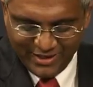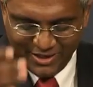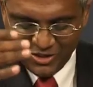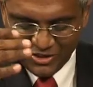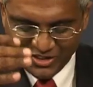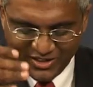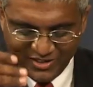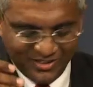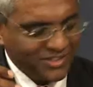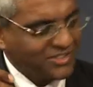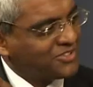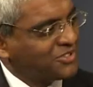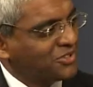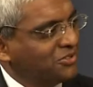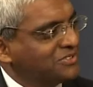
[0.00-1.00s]
in your career
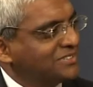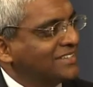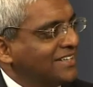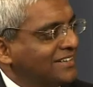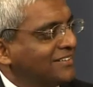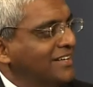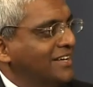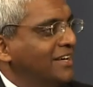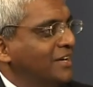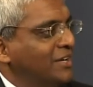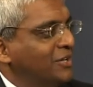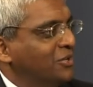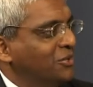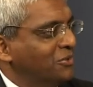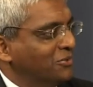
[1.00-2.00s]
shows that
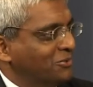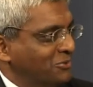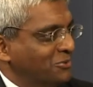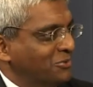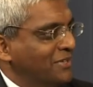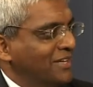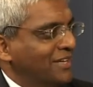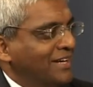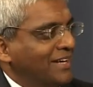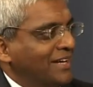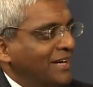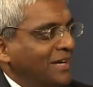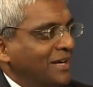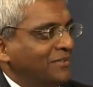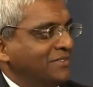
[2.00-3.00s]
the
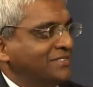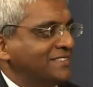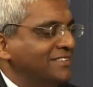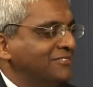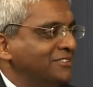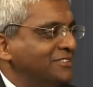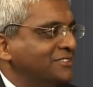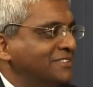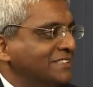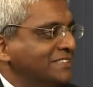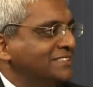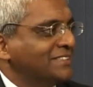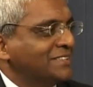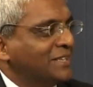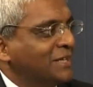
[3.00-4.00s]
service
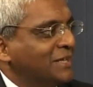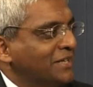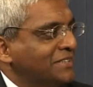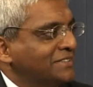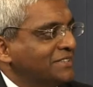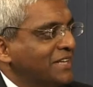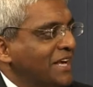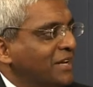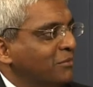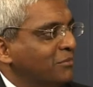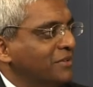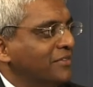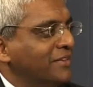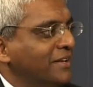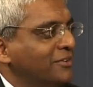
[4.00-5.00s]
is an
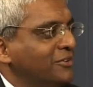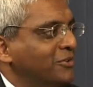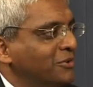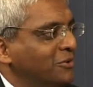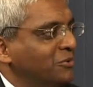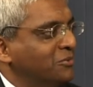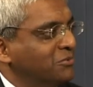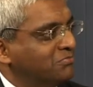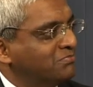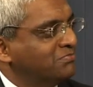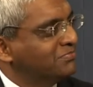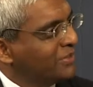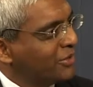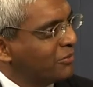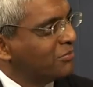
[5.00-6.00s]
element that you
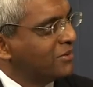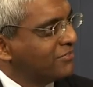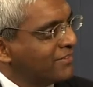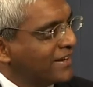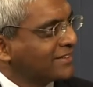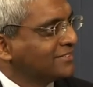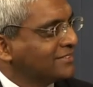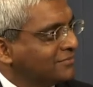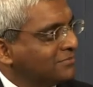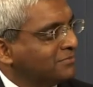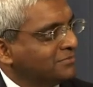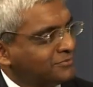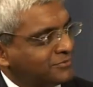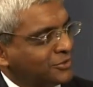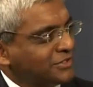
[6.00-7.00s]
perfected
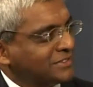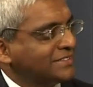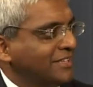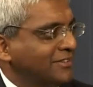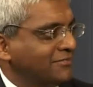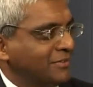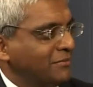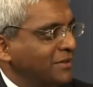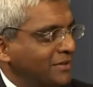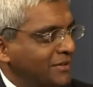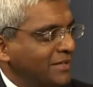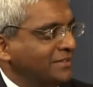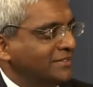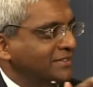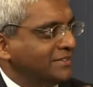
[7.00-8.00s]
for yourself? I mean,
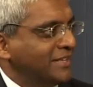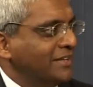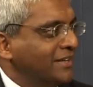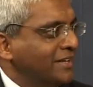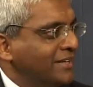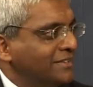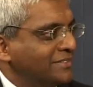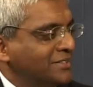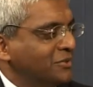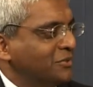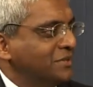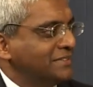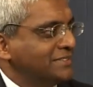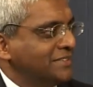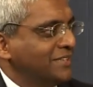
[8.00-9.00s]
in the years that you
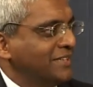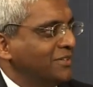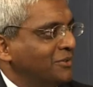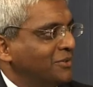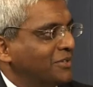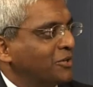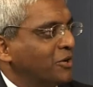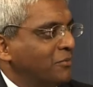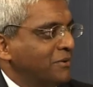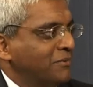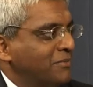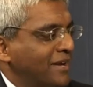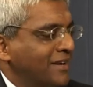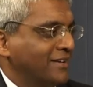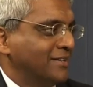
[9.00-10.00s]
were at Citi, you were a
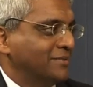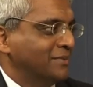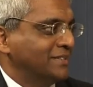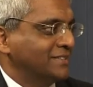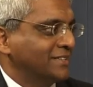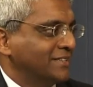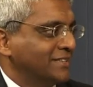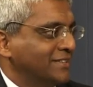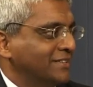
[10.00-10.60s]
corporate banker, basically.